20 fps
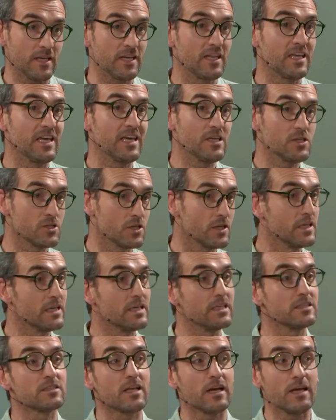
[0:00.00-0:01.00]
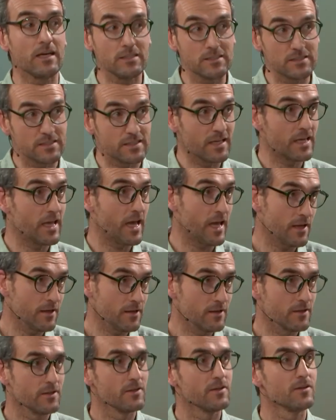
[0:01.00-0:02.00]
engage his clients again
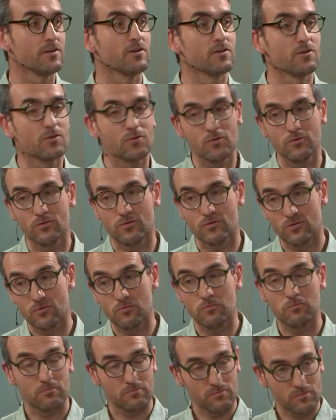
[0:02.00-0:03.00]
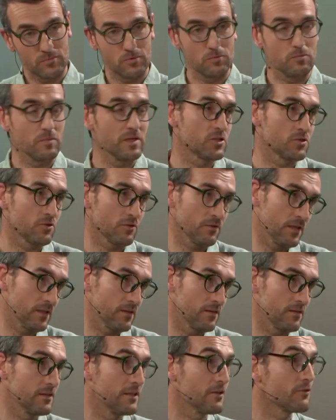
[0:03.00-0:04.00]
to, to, to make sure that
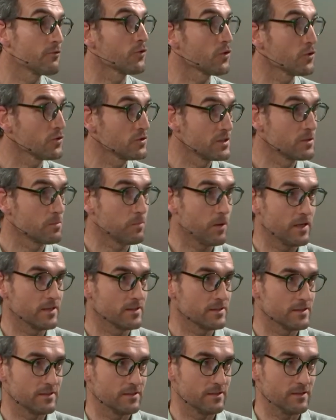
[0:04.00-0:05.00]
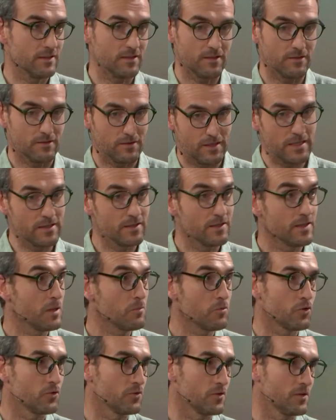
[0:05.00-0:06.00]
this forest is planted uh, in the
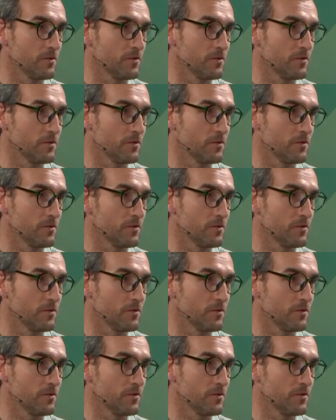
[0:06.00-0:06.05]
neighborhood.